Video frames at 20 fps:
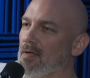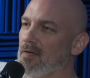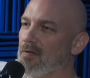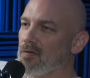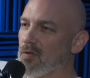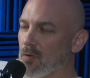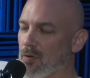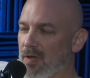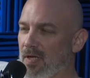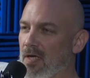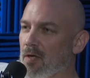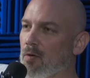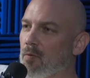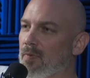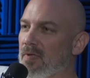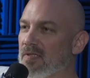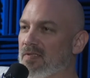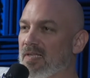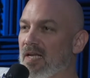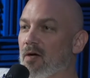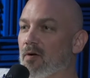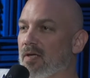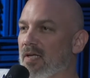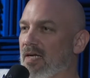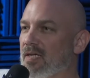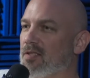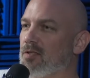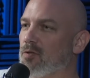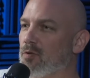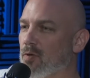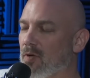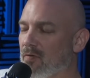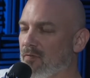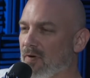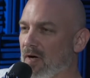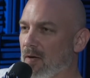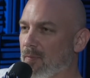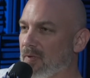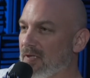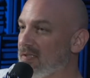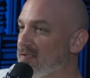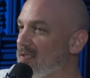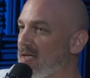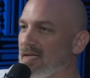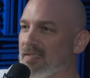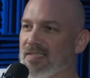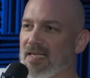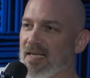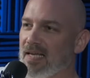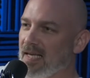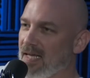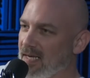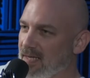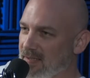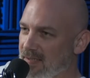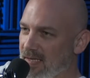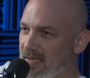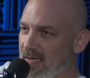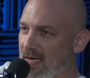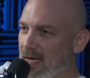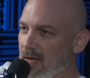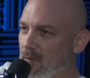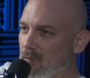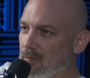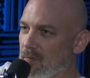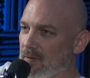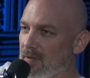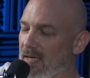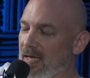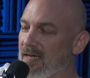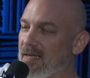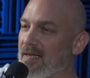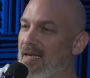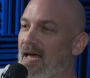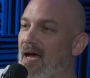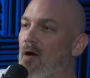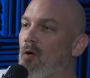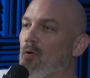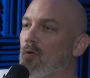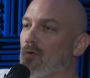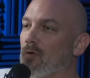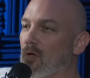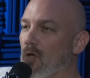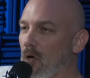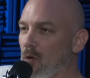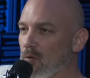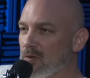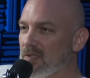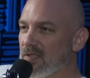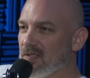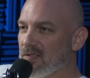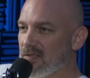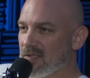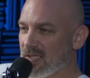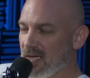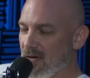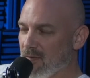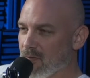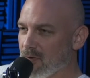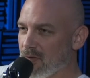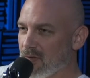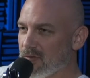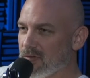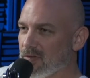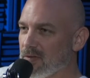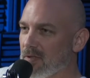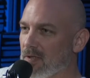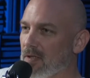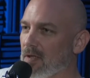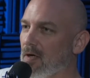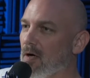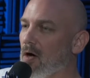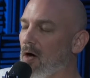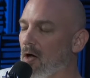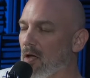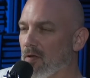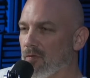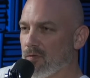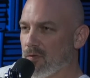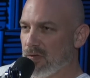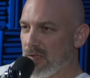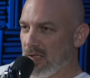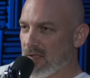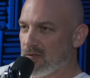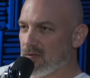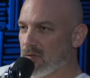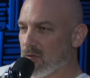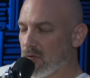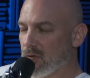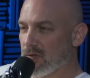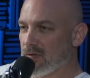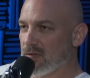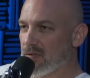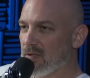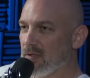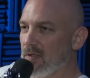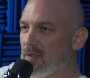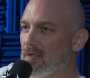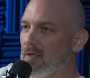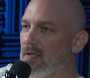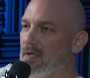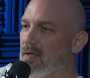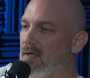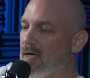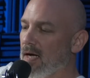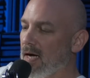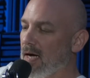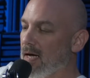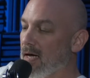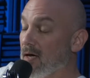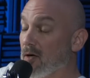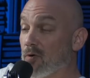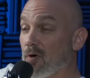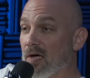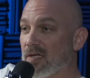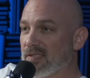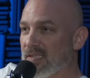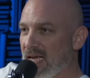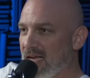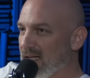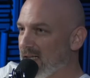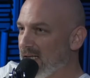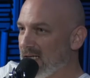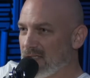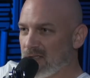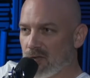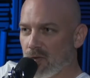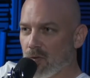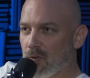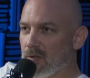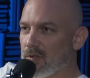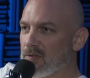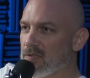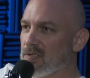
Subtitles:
So Theom is now connected to our environment. It's not taking any data out. It now goes and discovers all of your data stores across analytic stores,